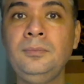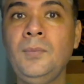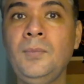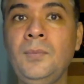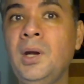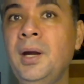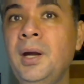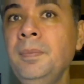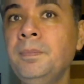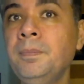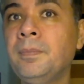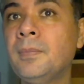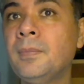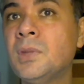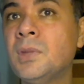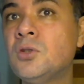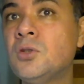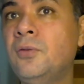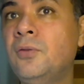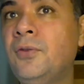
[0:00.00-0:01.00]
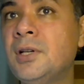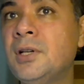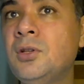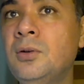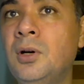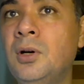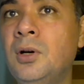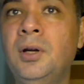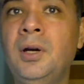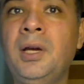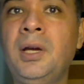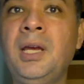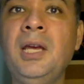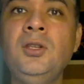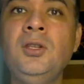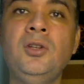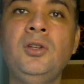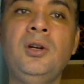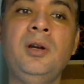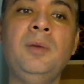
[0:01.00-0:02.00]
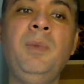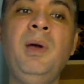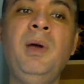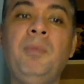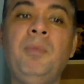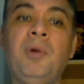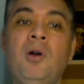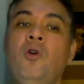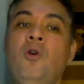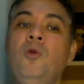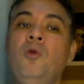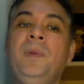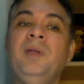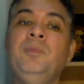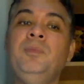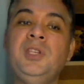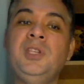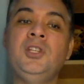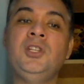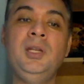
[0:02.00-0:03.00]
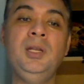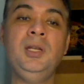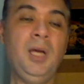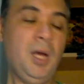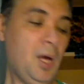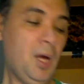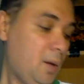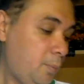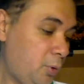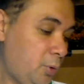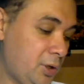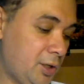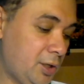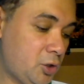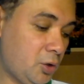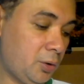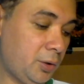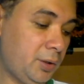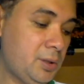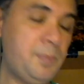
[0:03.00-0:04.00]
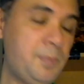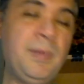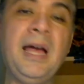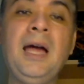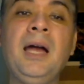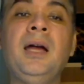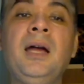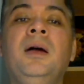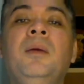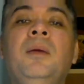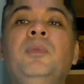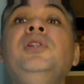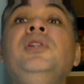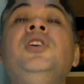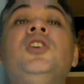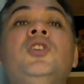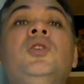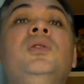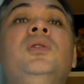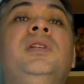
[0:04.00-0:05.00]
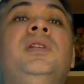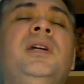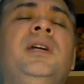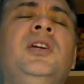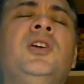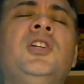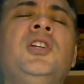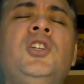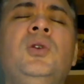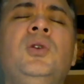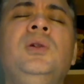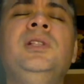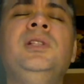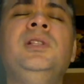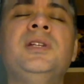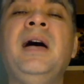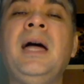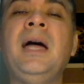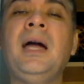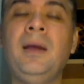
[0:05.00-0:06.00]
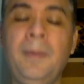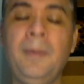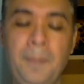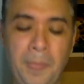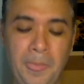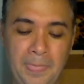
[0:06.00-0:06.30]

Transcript: Right? So far, so good. Okay, so remember, open position. Pull your shoulders back. Pull your shoulders back.